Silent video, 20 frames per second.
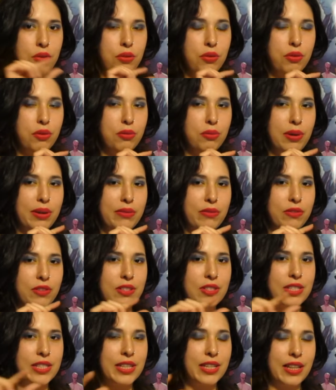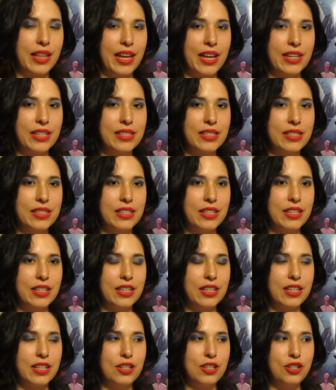or reference the last
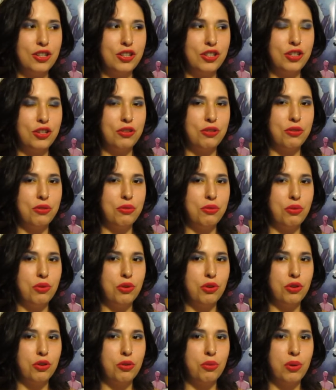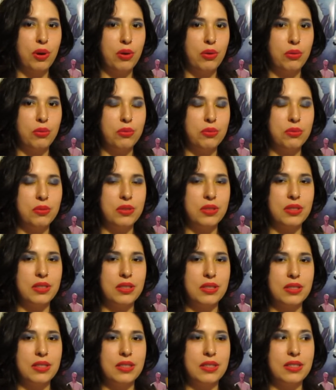issue or quote
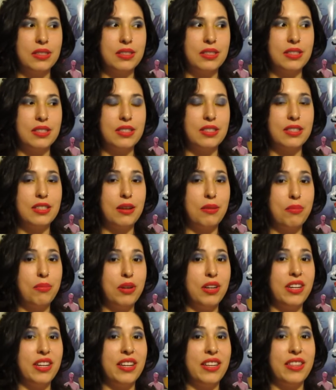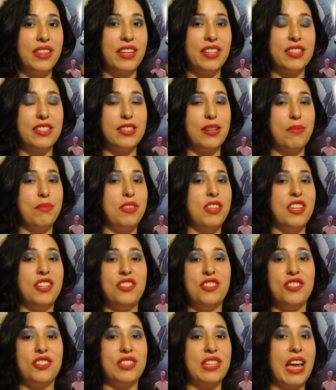somebody that something
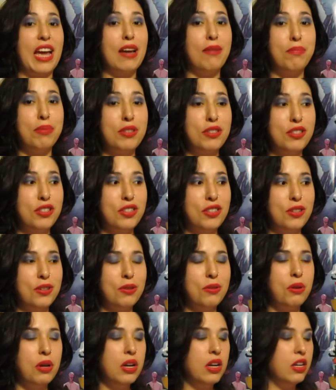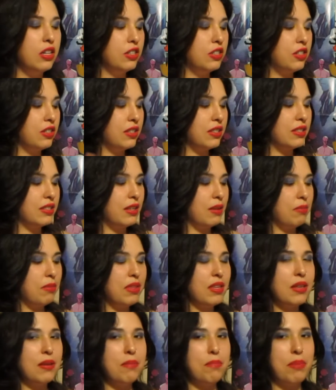just happened to. Just
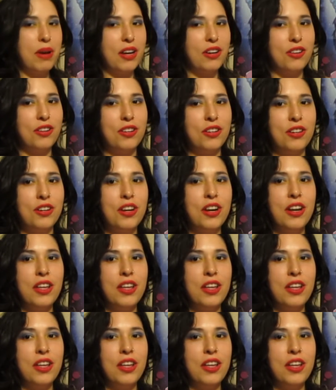something better